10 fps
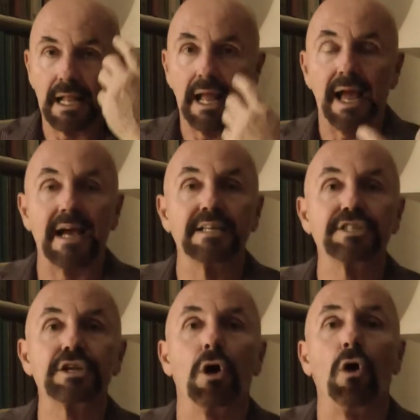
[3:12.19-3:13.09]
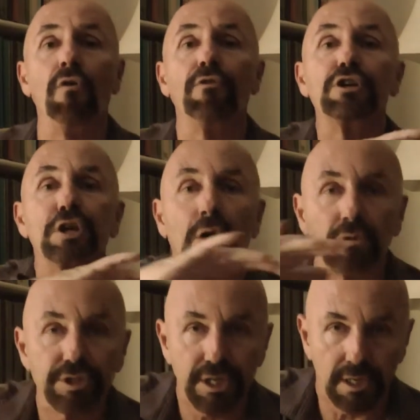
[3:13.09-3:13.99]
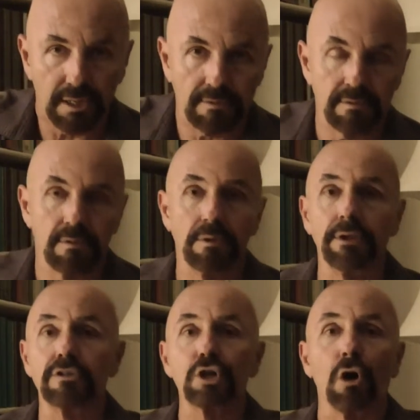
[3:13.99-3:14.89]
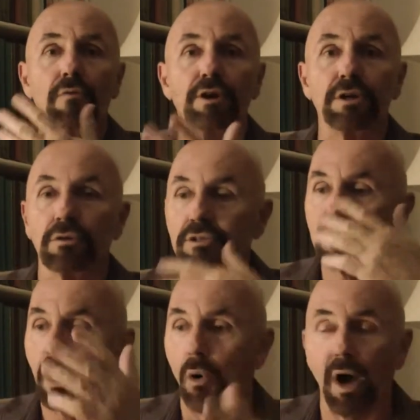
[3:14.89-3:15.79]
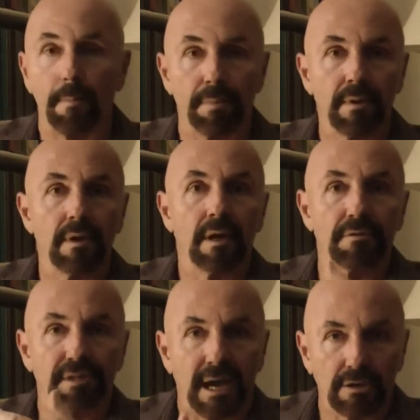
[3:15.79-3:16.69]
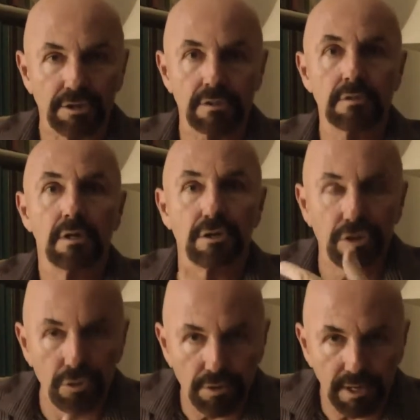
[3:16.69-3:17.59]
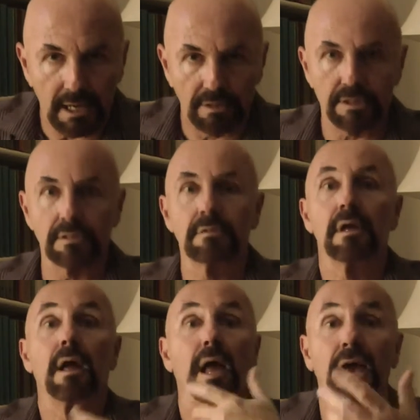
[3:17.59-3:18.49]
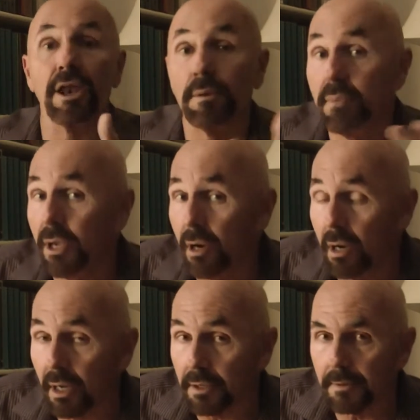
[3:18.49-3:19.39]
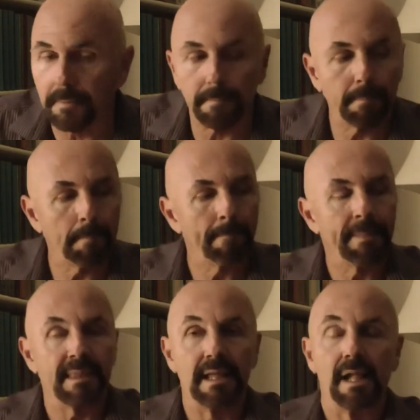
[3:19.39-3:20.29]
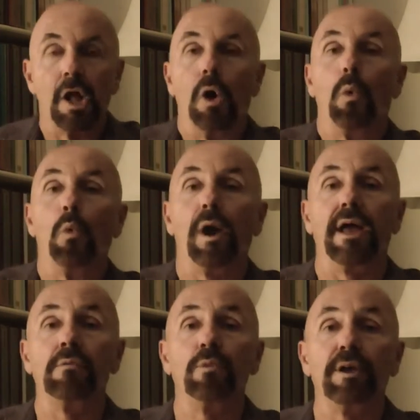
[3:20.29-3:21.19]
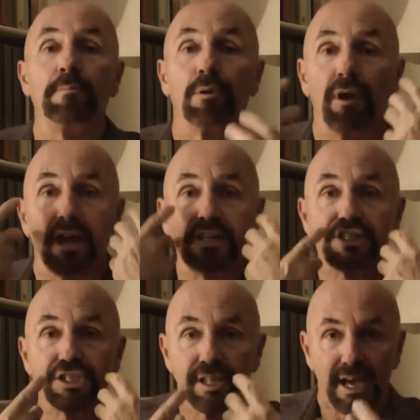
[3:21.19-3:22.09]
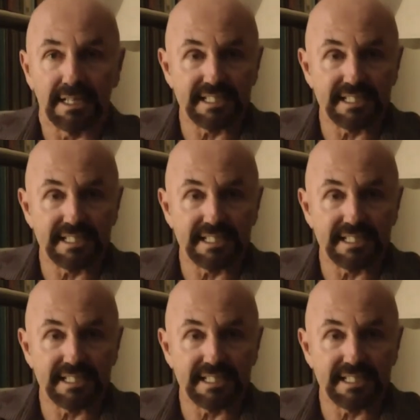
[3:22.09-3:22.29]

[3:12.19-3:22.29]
has overtones in it. Well, those overtones go up 1,000, 2,000, and beyond. When we brace that